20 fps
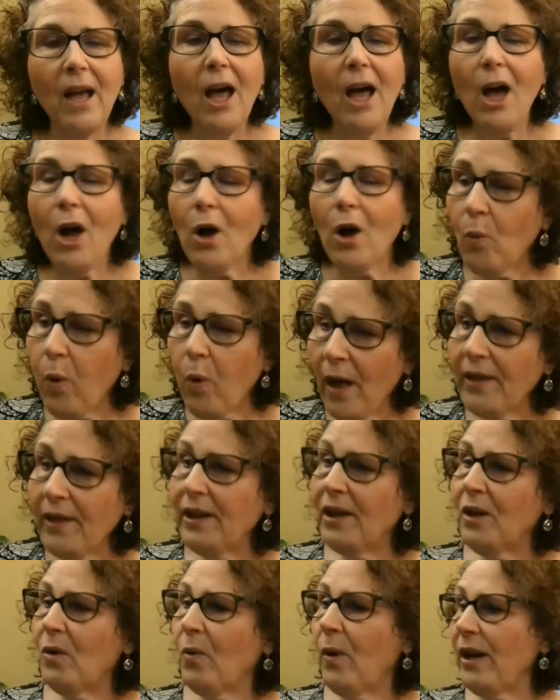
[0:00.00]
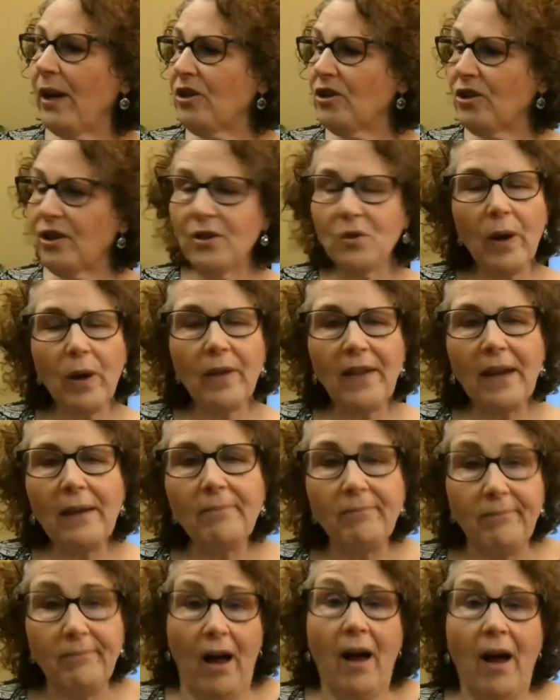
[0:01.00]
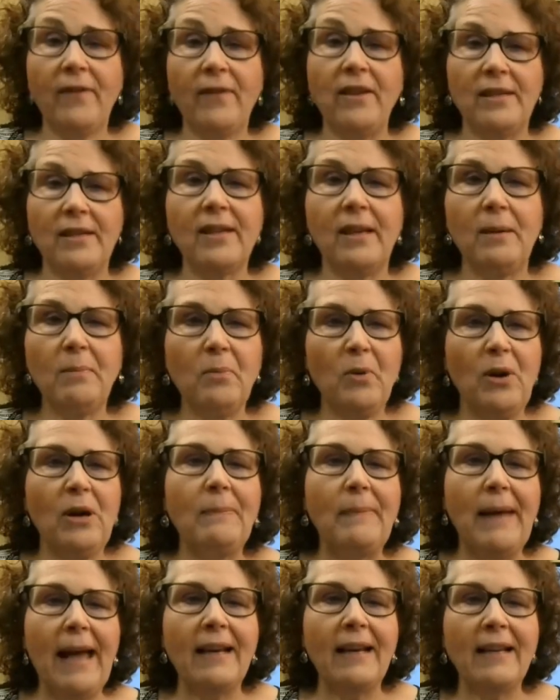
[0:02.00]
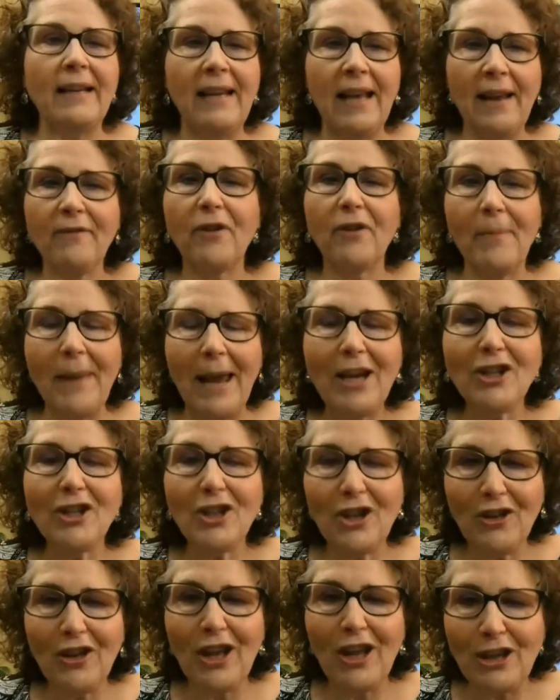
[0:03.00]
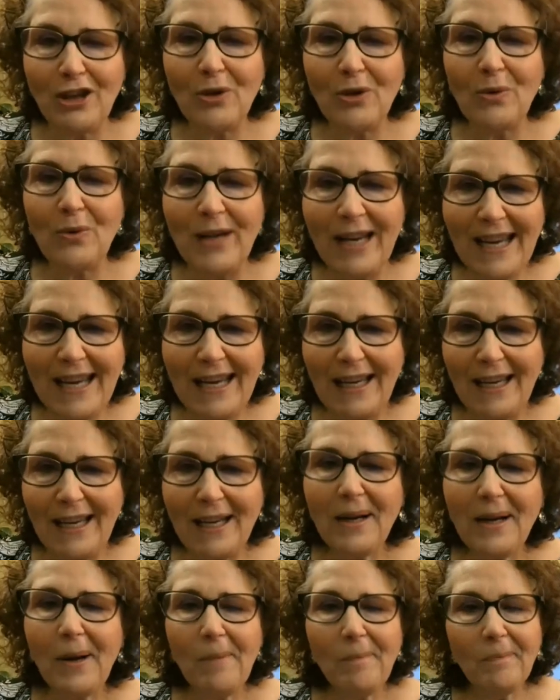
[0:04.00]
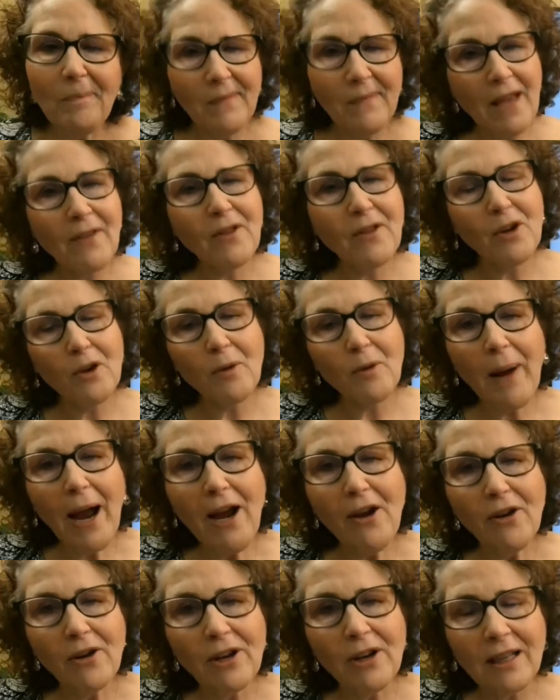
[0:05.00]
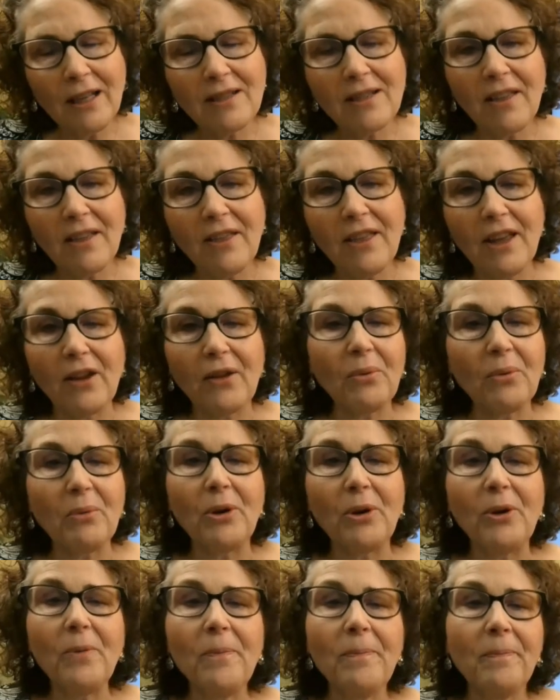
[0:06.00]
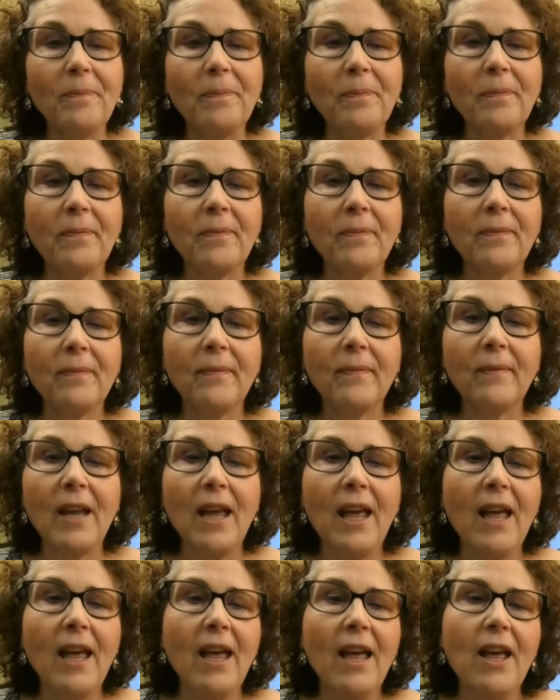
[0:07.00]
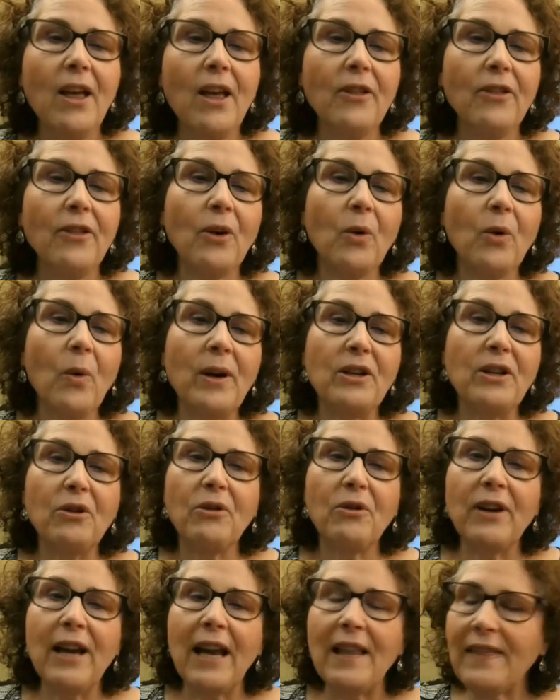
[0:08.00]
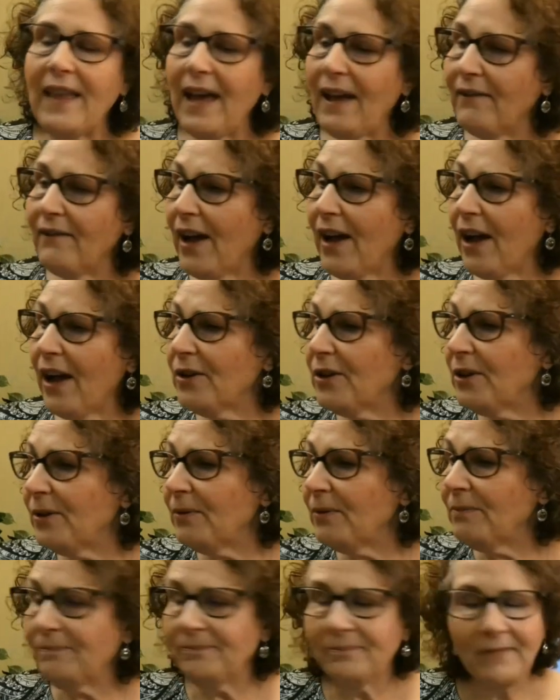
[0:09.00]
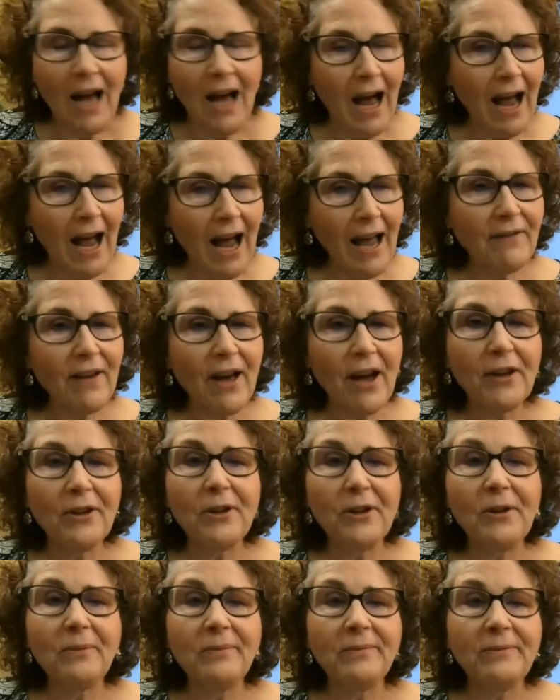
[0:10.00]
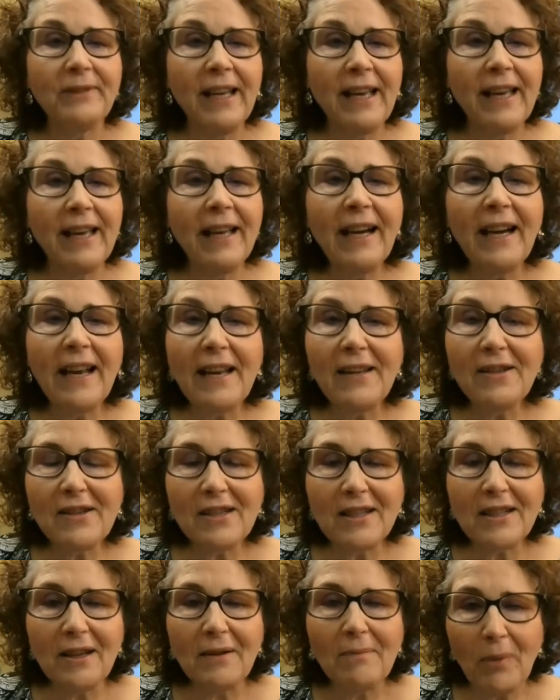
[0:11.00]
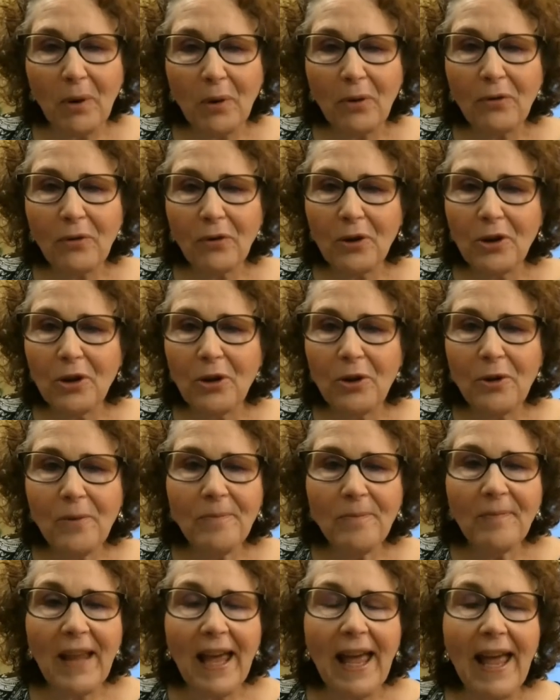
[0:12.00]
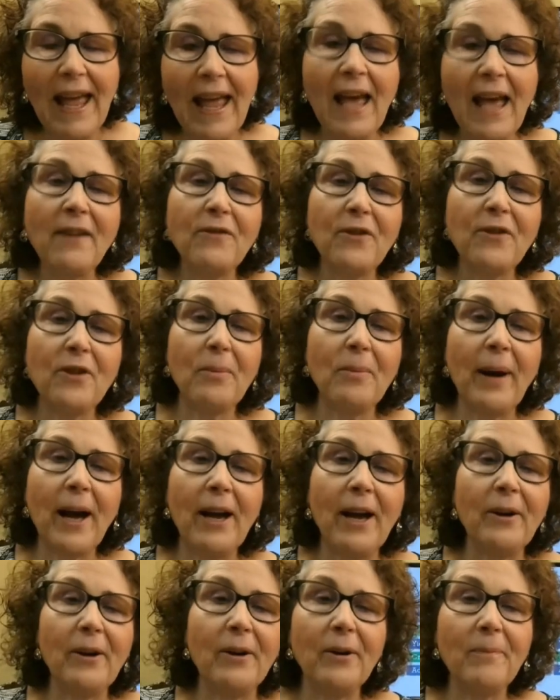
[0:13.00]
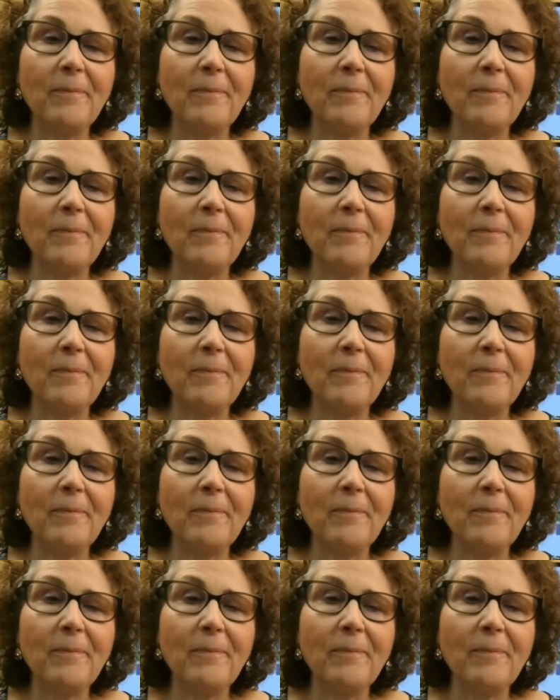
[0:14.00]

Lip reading: Quality questions, well, they obviously bring back information that you need and that your buyer needs to think through. They're going to create that value, high value, in an instant, both for you and for the buyer.